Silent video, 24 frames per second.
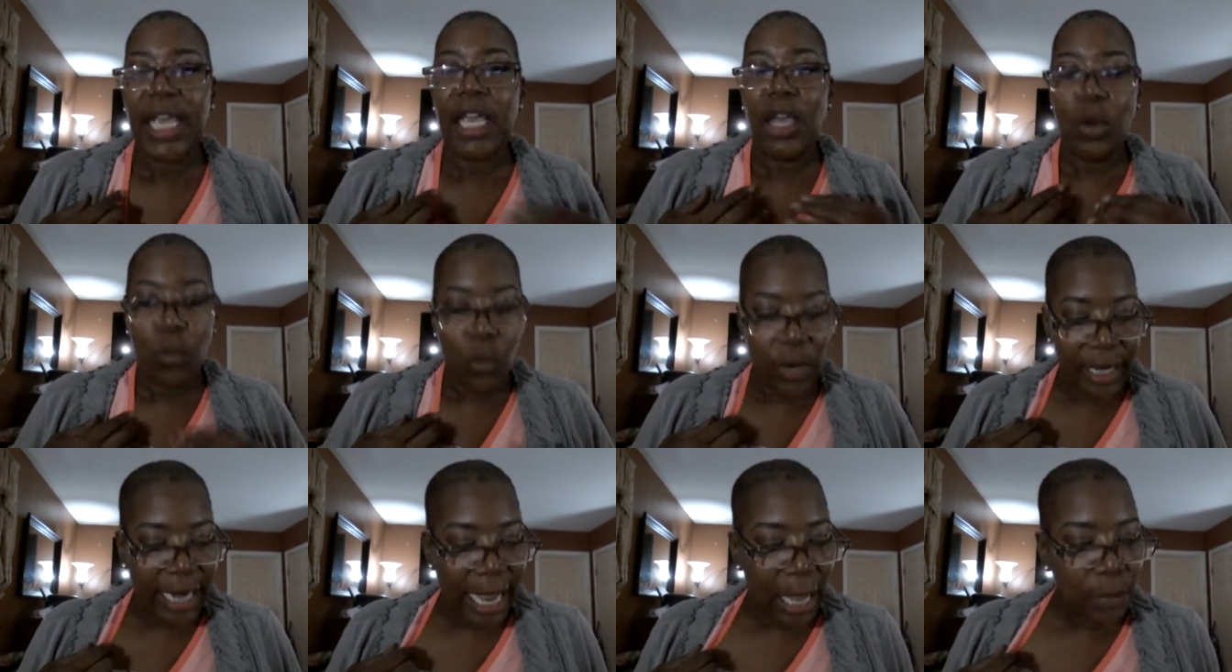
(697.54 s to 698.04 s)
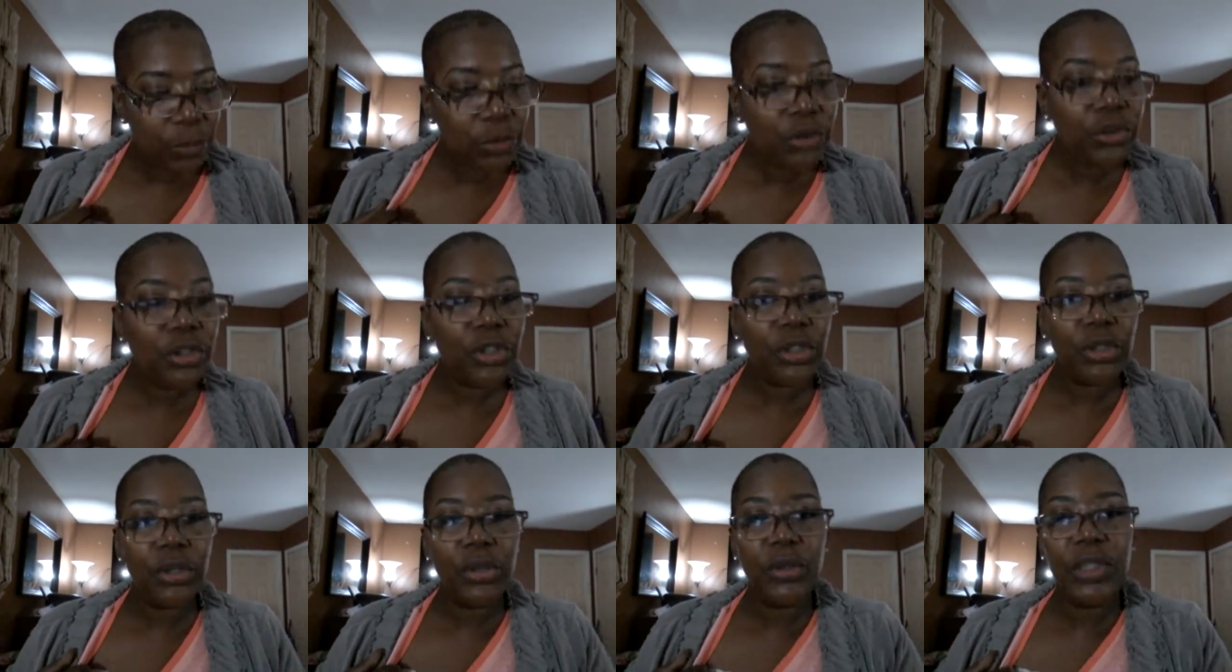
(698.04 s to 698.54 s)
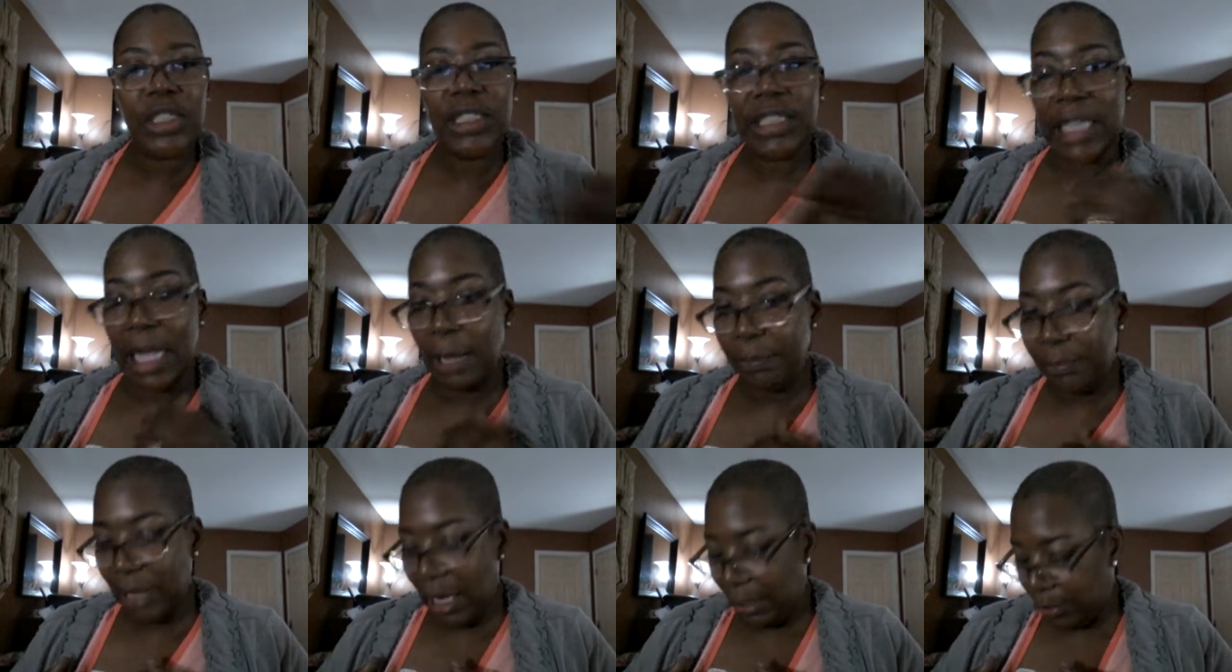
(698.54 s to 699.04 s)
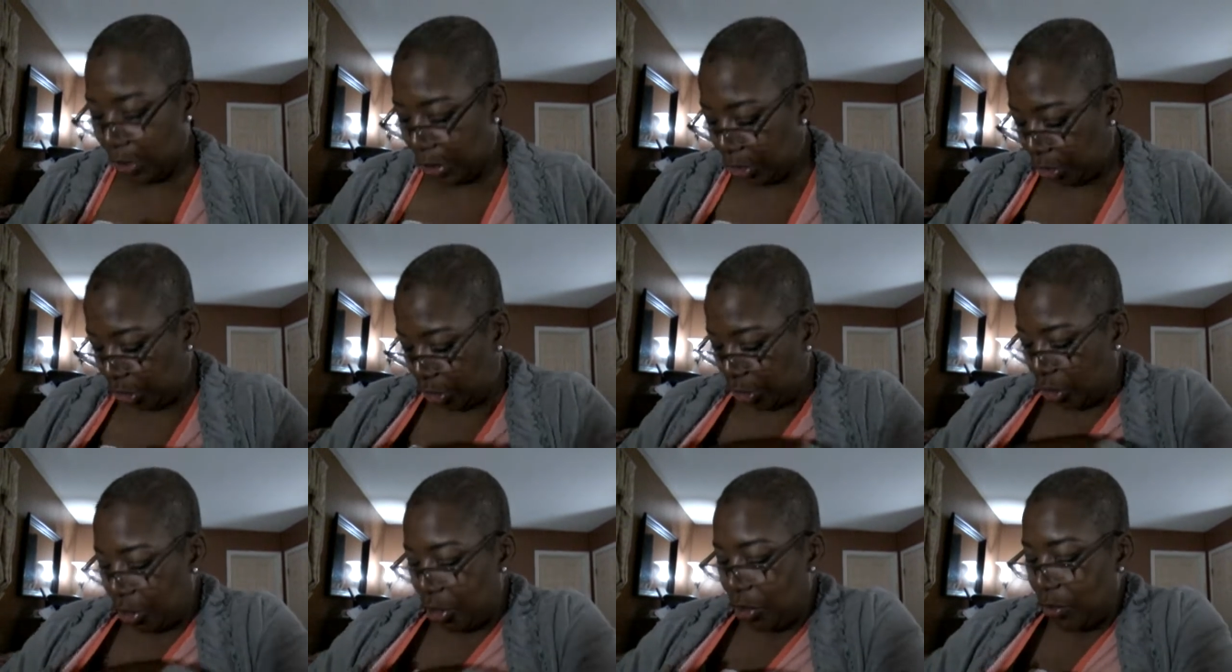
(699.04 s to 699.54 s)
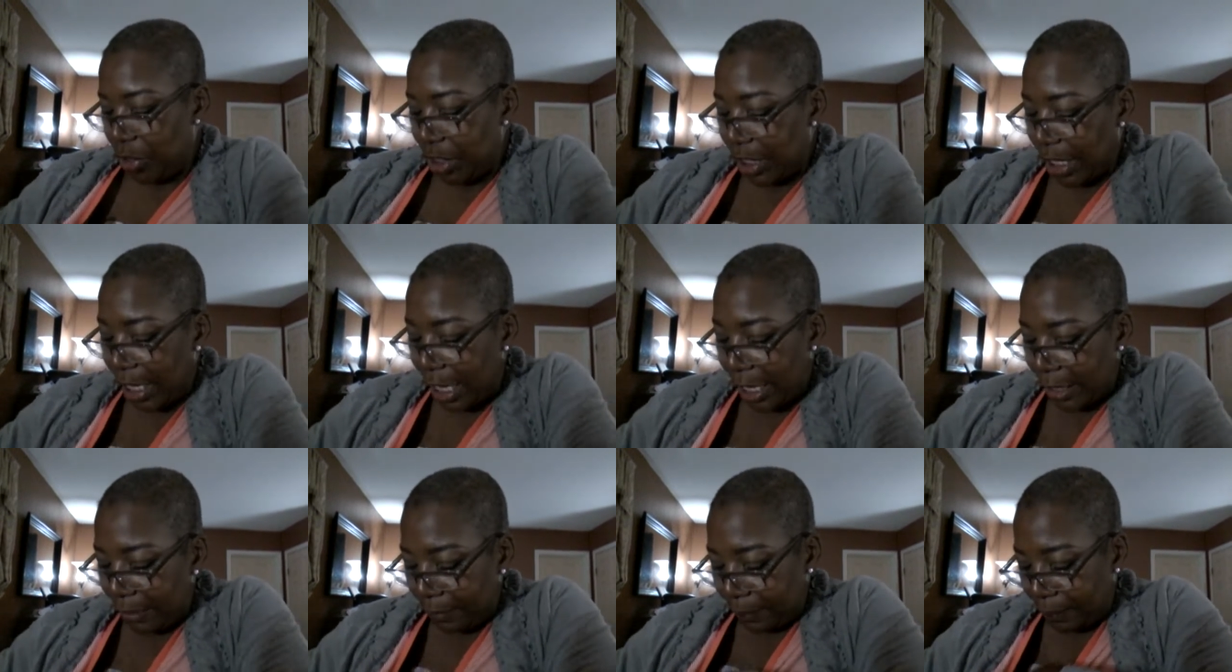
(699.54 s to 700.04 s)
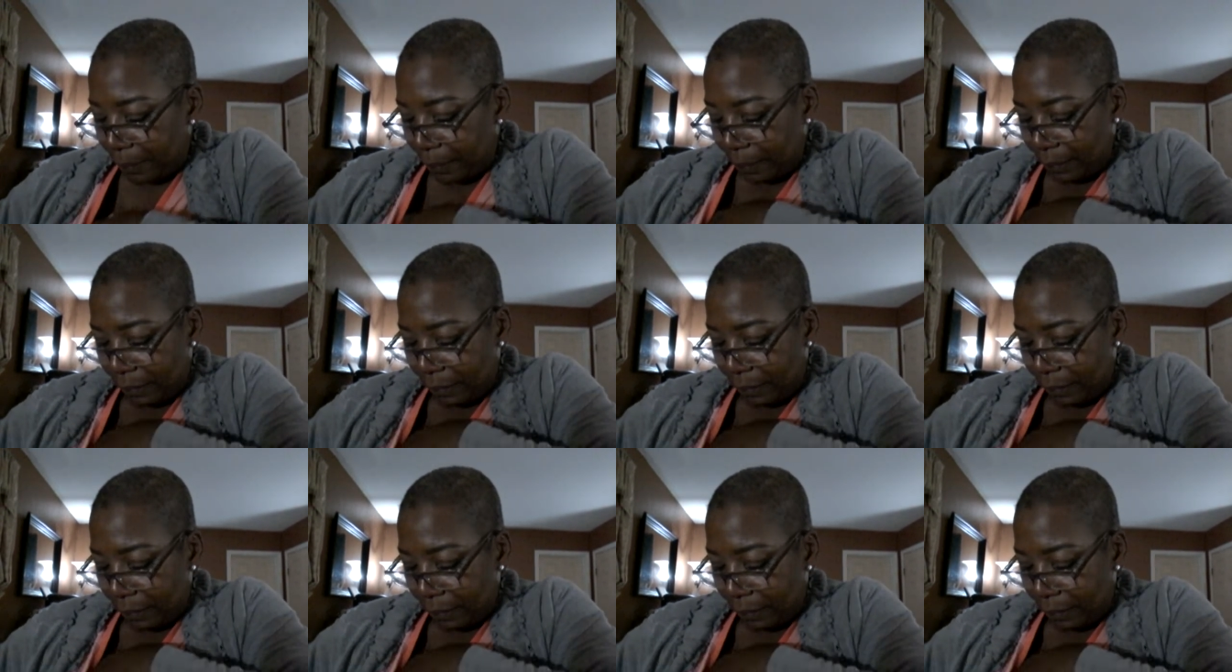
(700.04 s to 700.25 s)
And what I will do is, I'm not going to show you again.